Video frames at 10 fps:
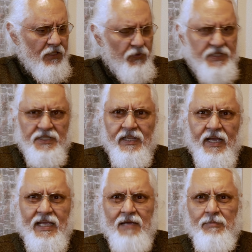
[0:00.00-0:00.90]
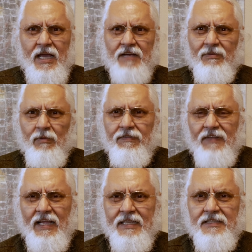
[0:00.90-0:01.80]
Recently I came back from a
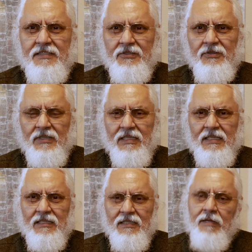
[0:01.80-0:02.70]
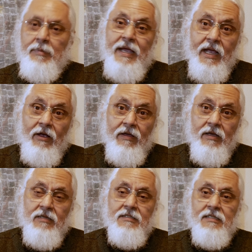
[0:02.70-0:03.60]
flight to the Bay Area,